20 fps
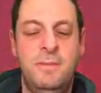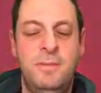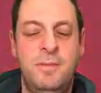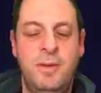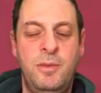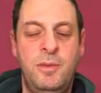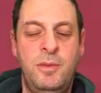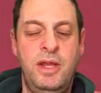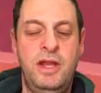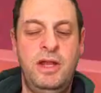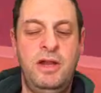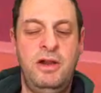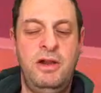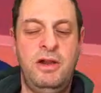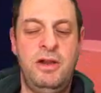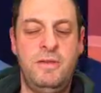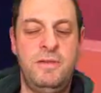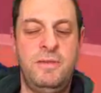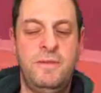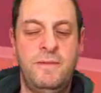But we
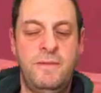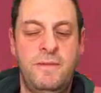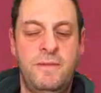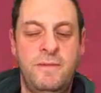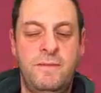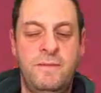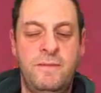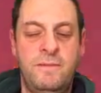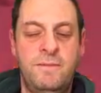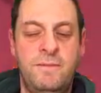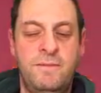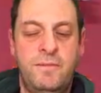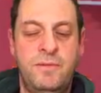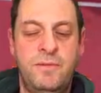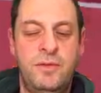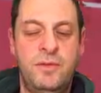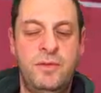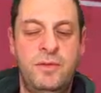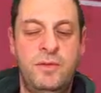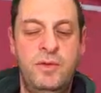are
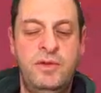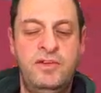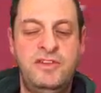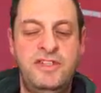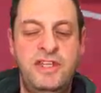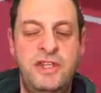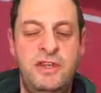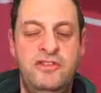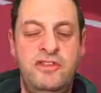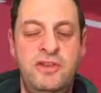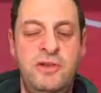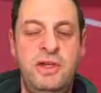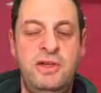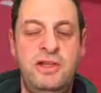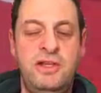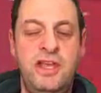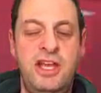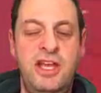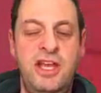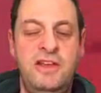we're still
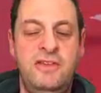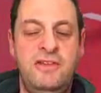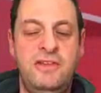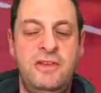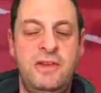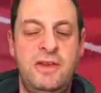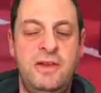doing good!